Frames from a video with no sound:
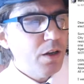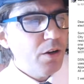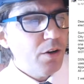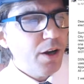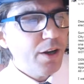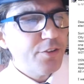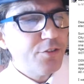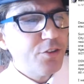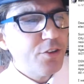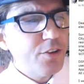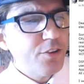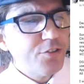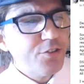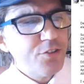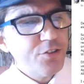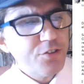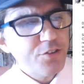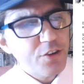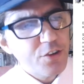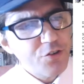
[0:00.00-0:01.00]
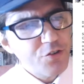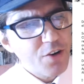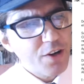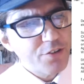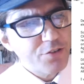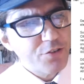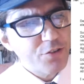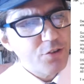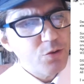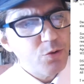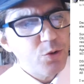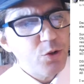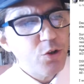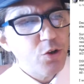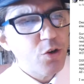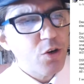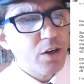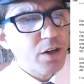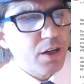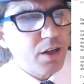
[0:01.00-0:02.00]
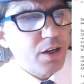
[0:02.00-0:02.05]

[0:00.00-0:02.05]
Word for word: All right, so this is addressed to New York,